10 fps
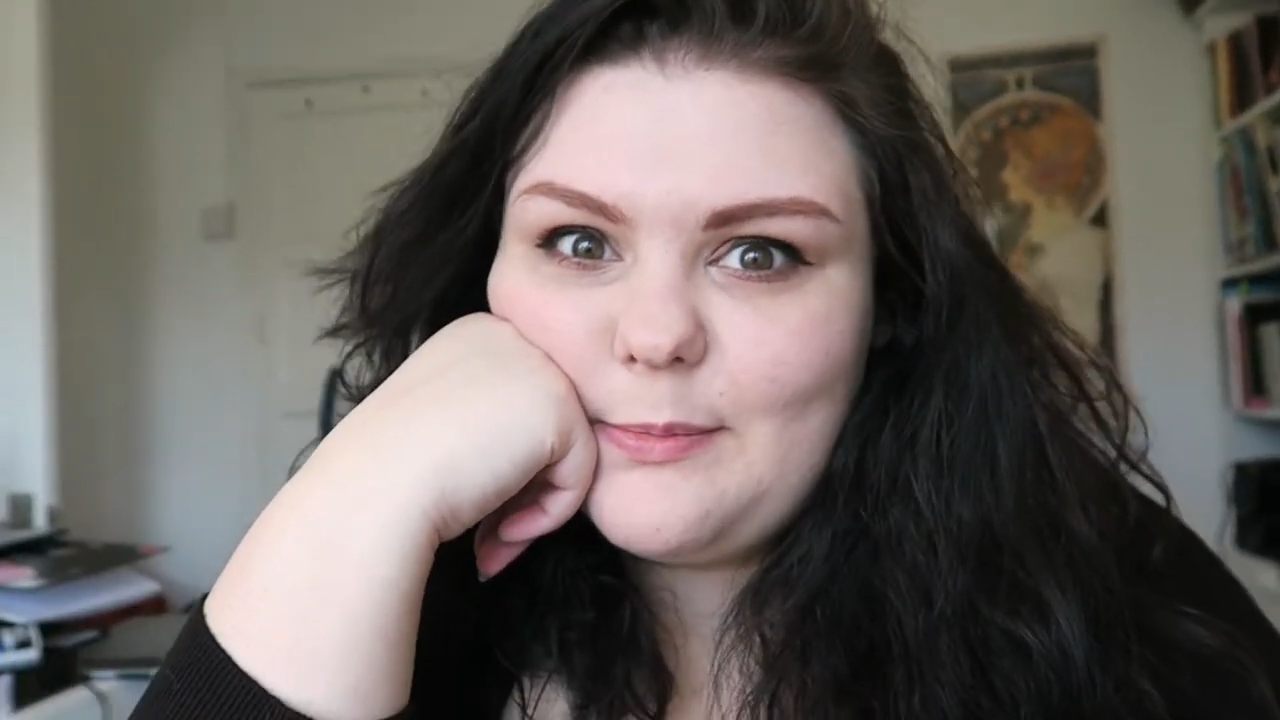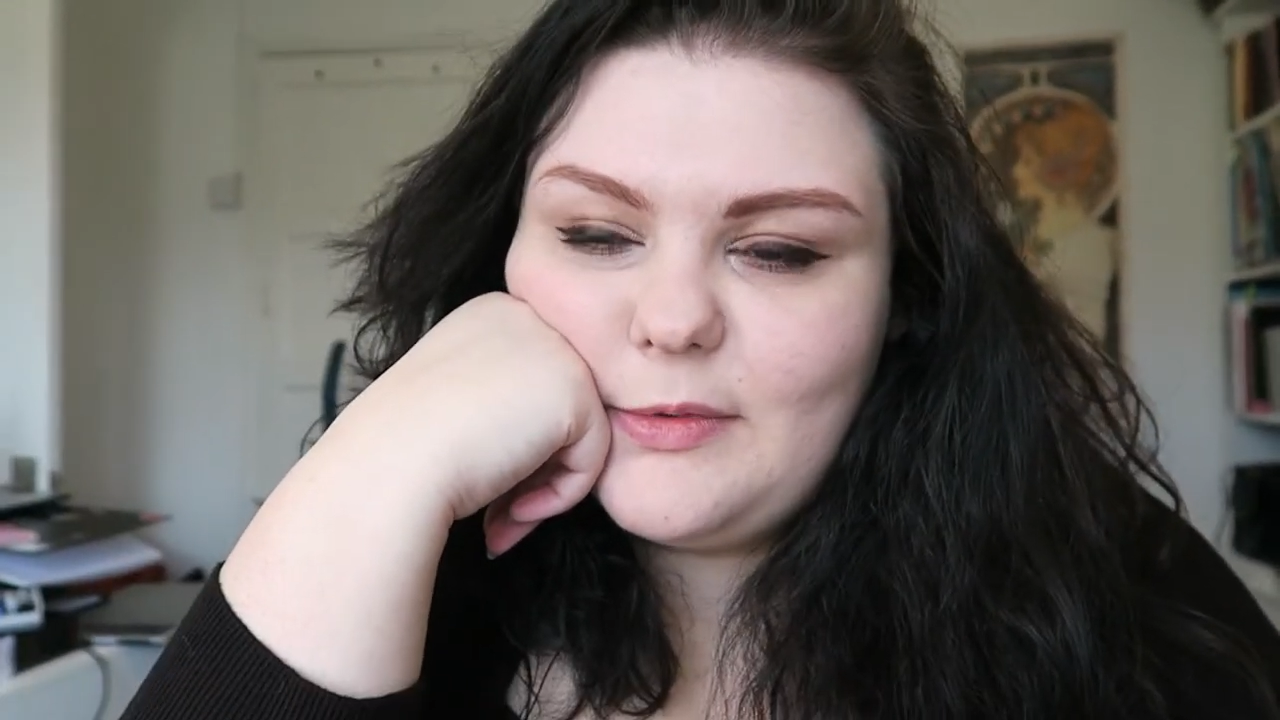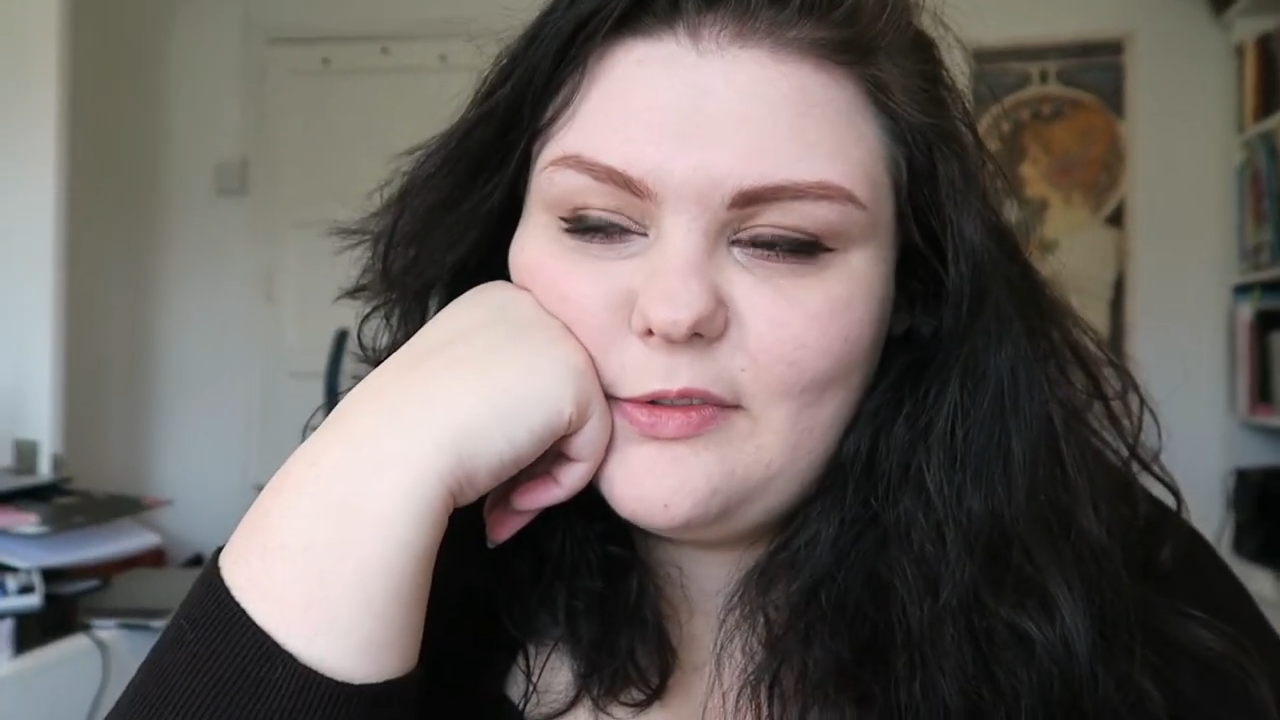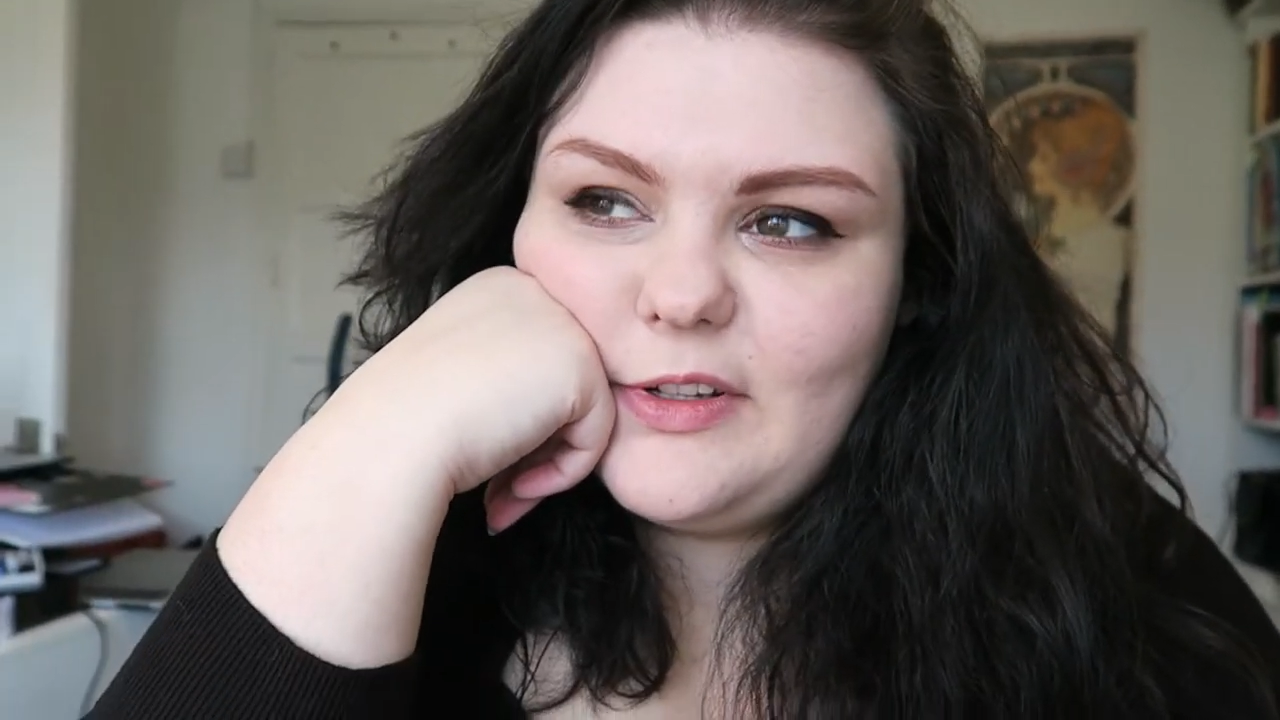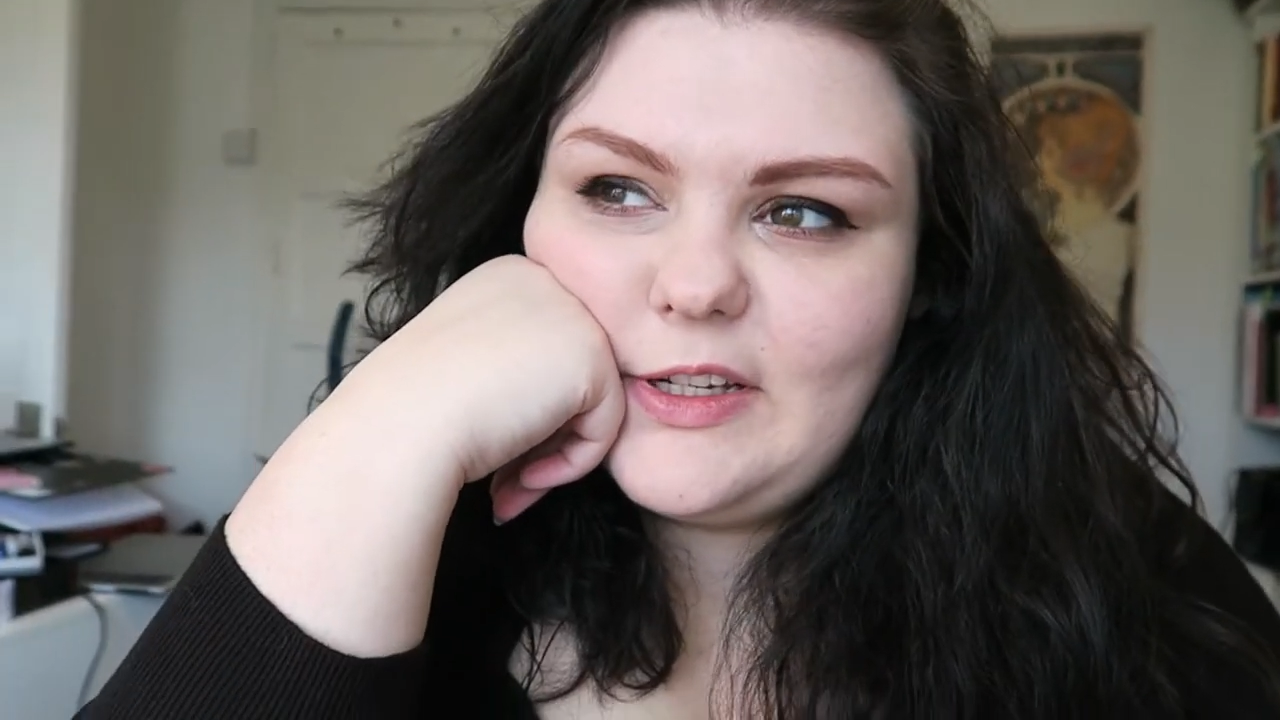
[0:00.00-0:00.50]

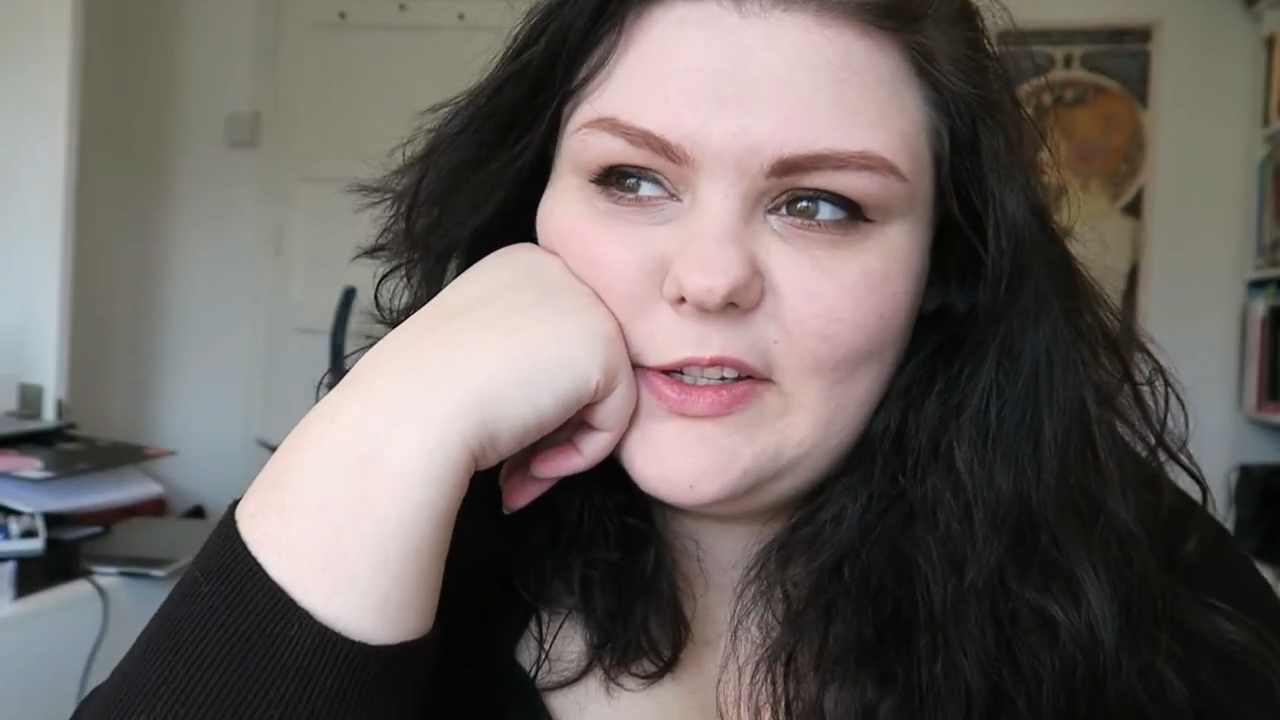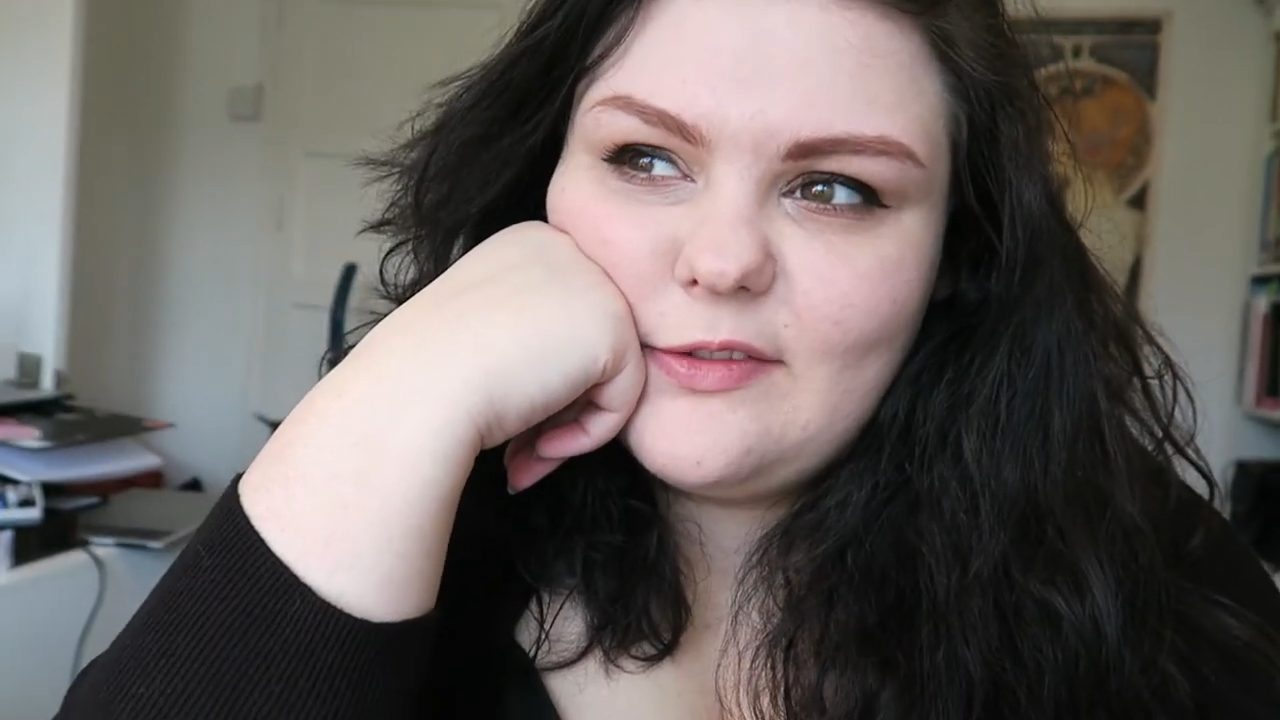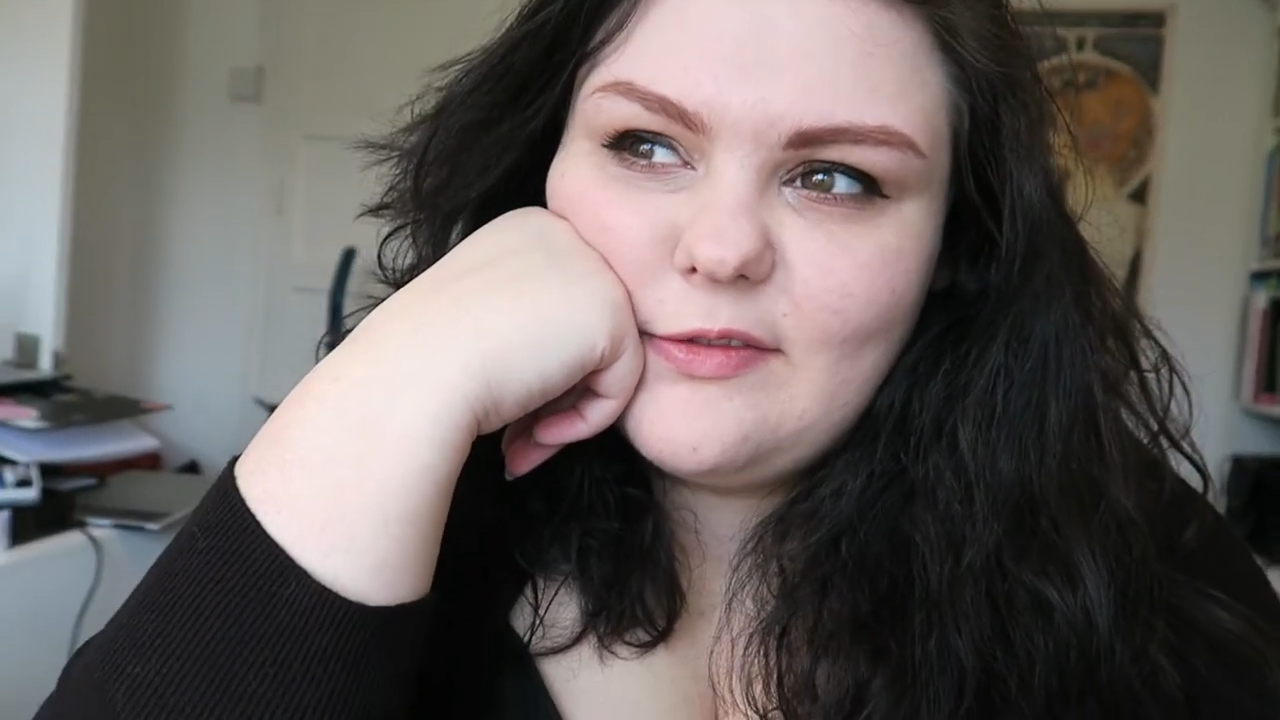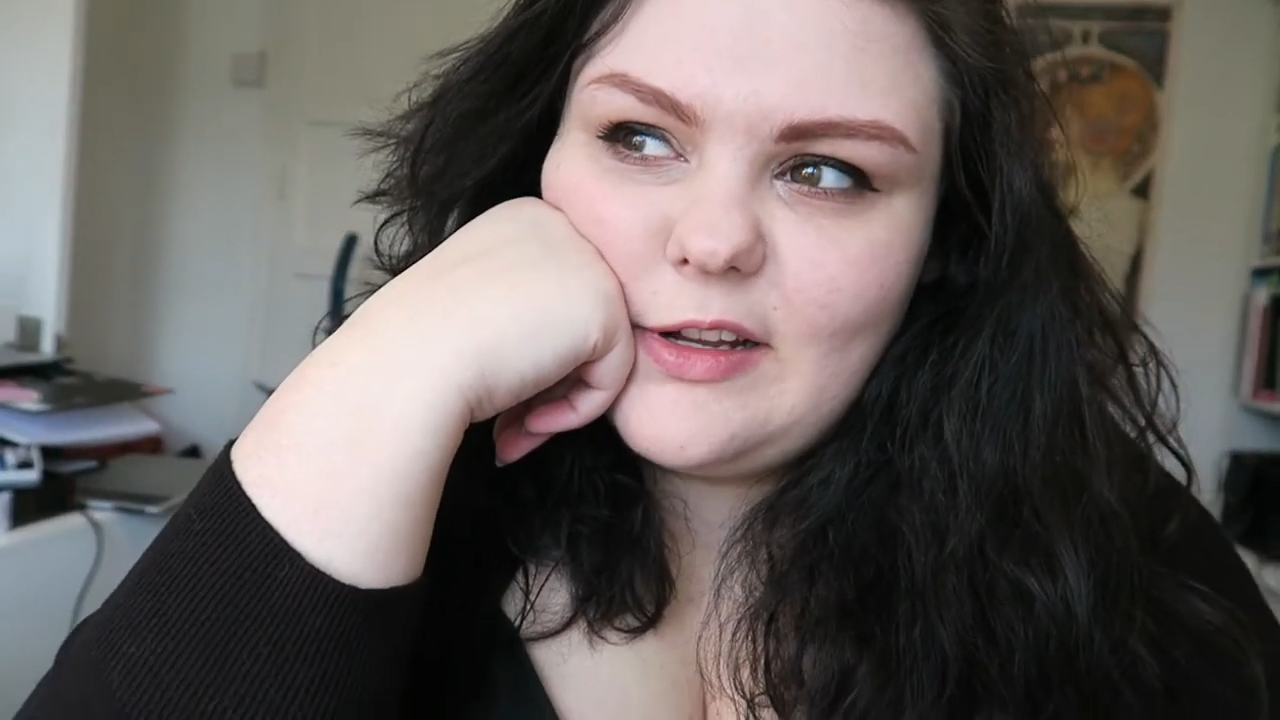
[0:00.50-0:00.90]
my first